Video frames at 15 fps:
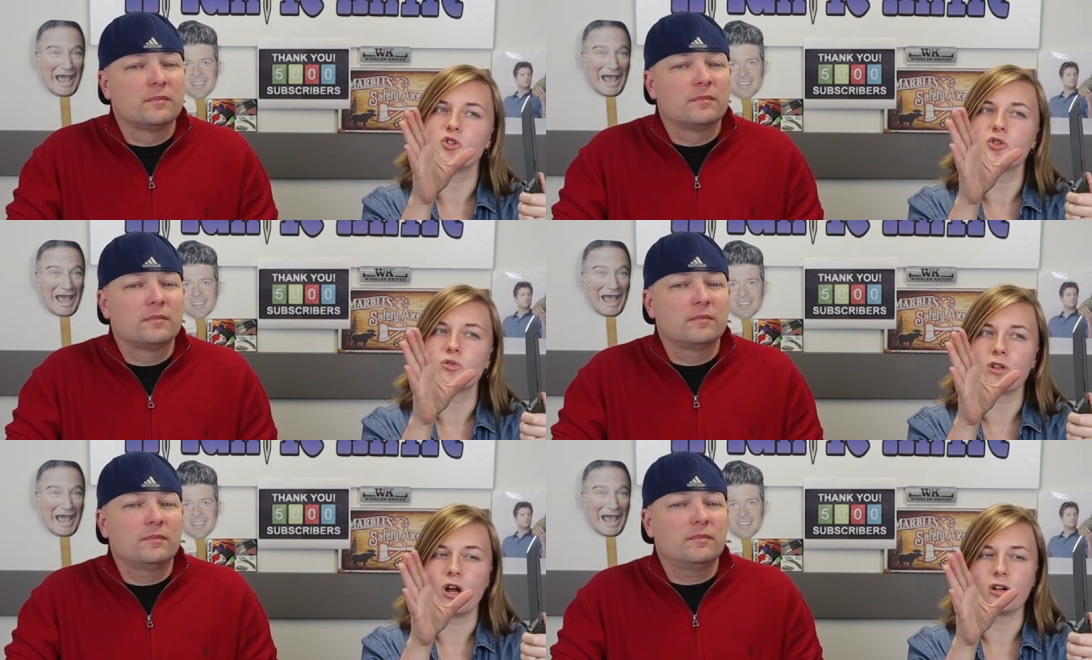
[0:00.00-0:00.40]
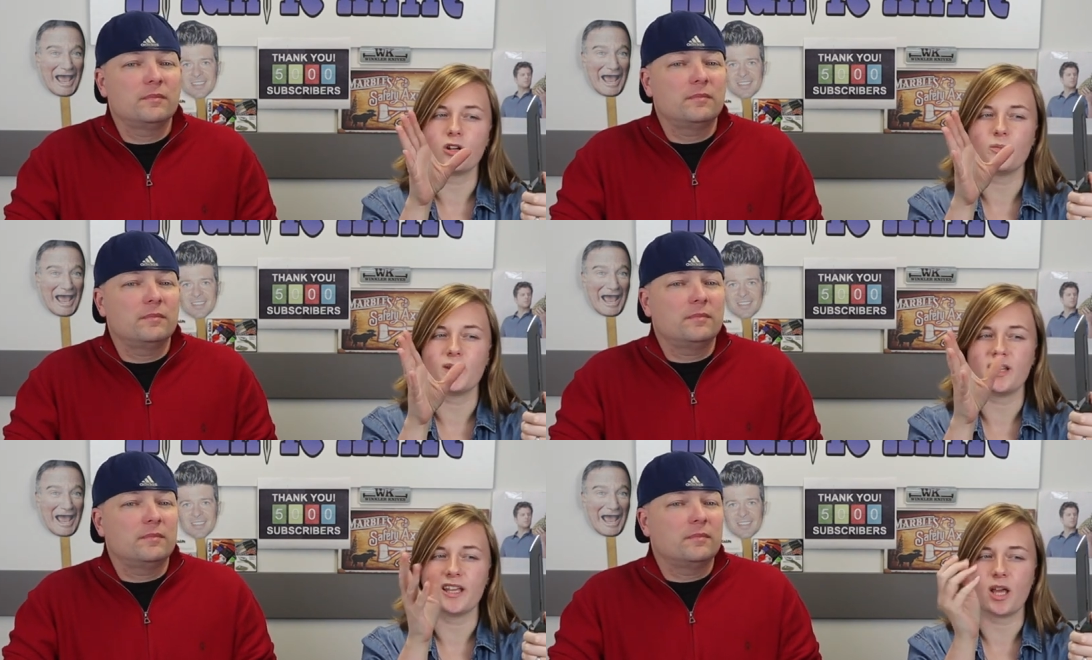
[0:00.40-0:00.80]
Speaker 1: or two
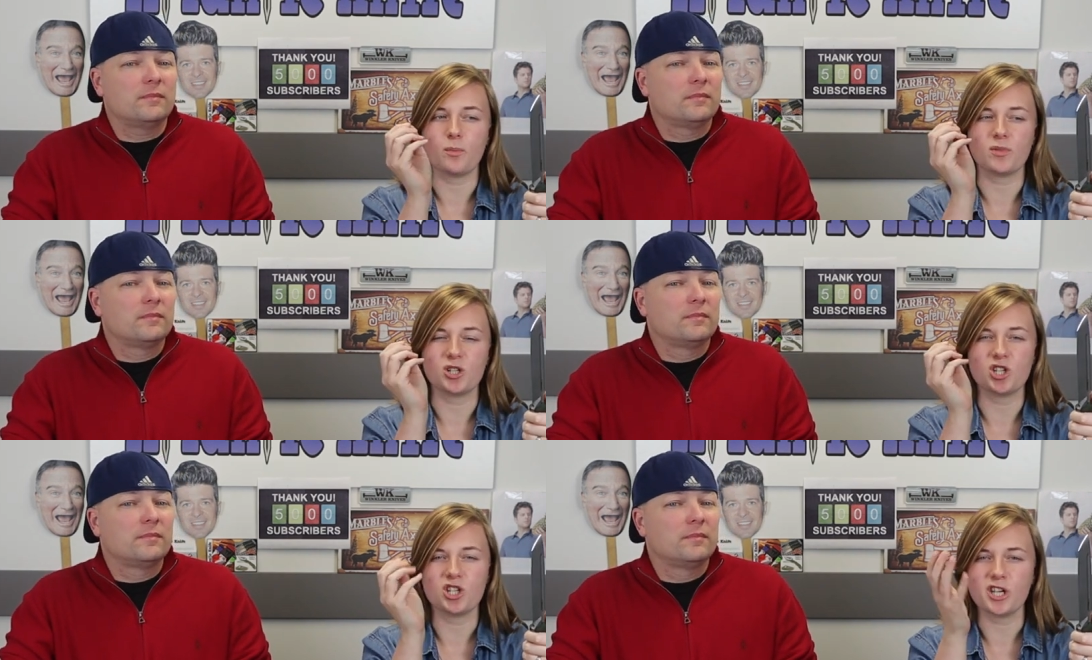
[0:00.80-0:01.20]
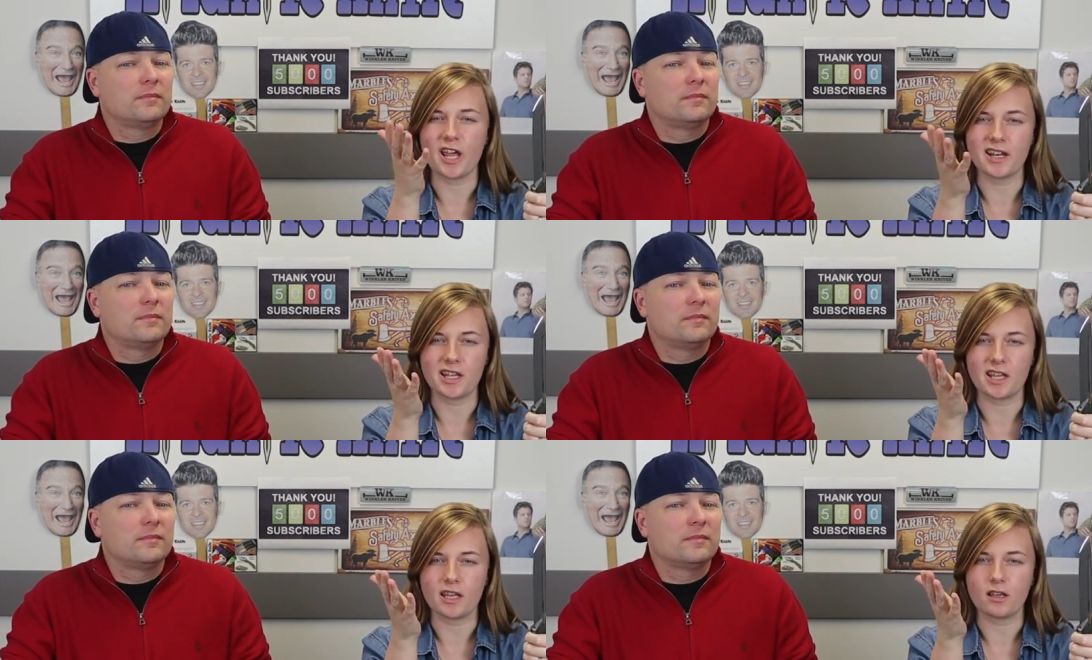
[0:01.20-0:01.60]
longer, it'd be like a
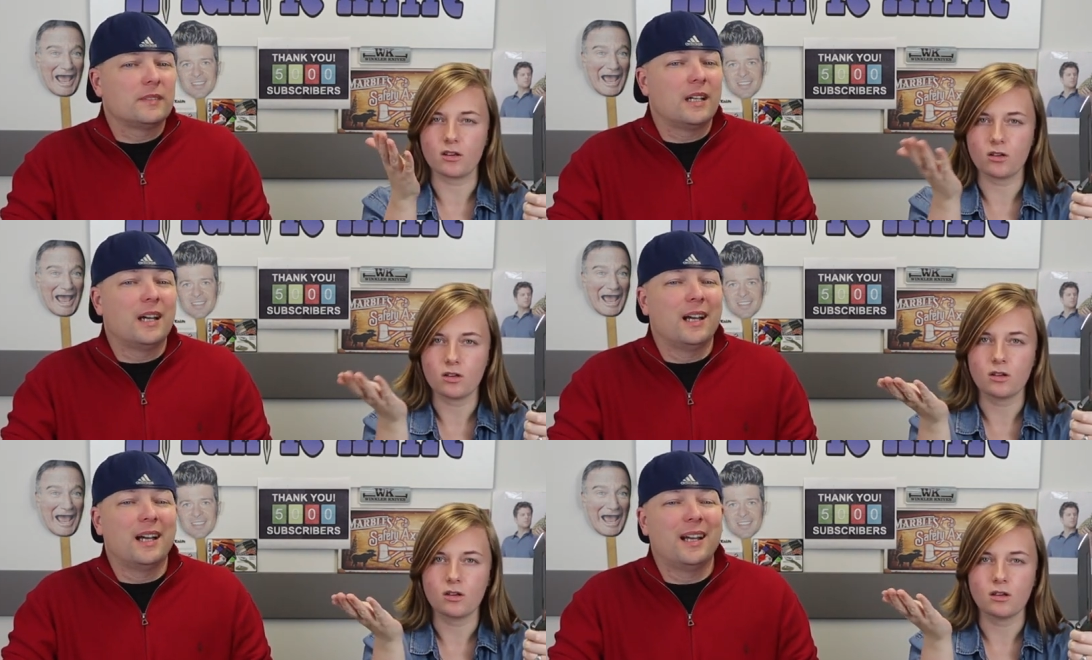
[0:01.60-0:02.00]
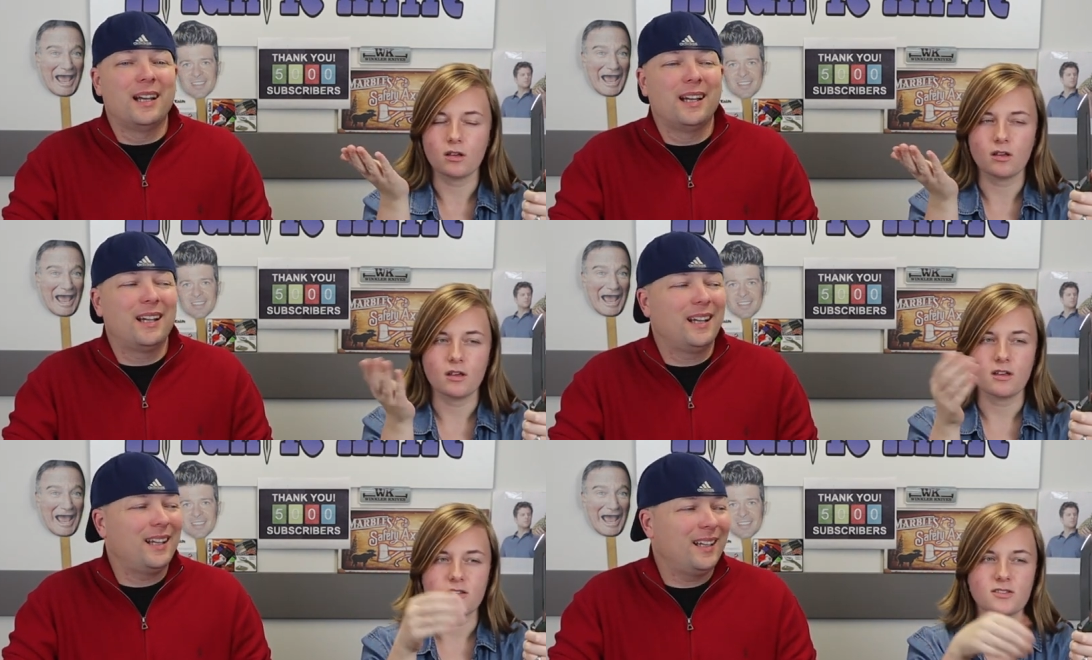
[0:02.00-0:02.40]
machete.
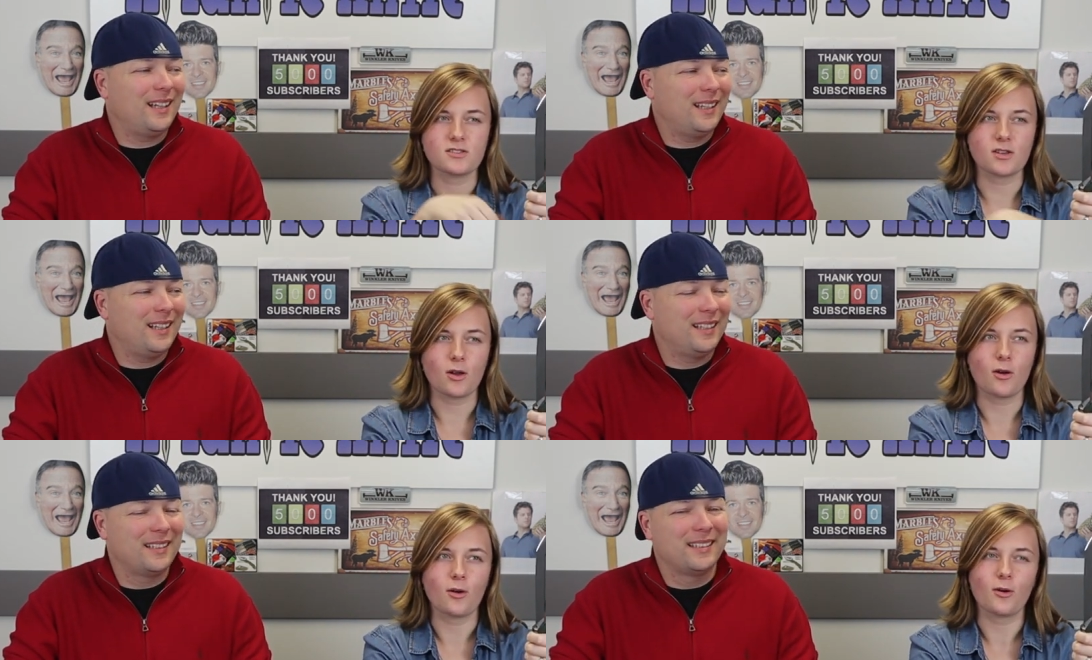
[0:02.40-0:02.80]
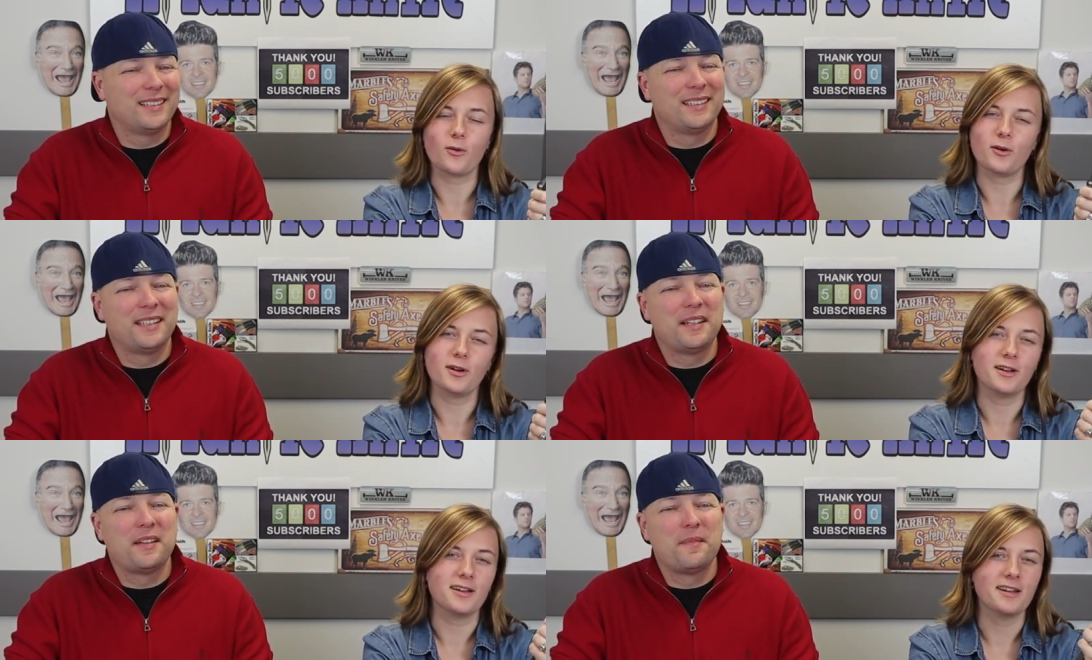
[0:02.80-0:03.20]

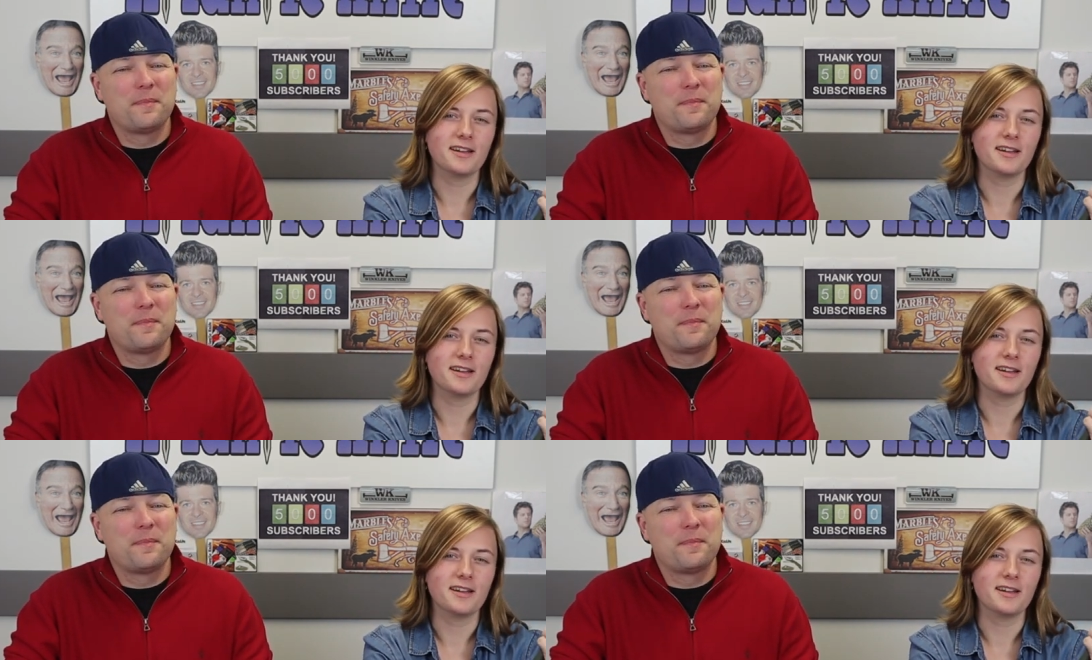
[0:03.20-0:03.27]
So,